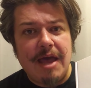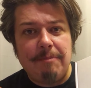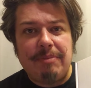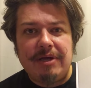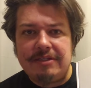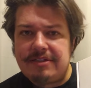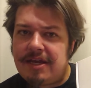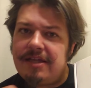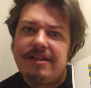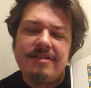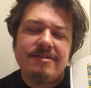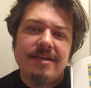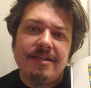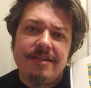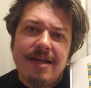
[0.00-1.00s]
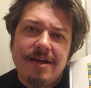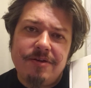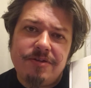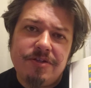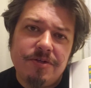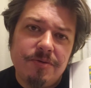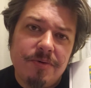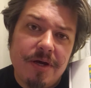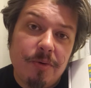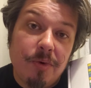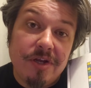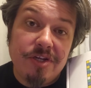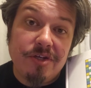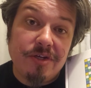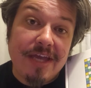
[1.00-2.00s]
But let's get down to
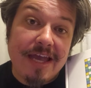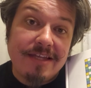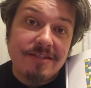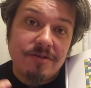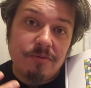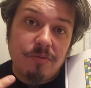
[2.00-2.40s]
what you get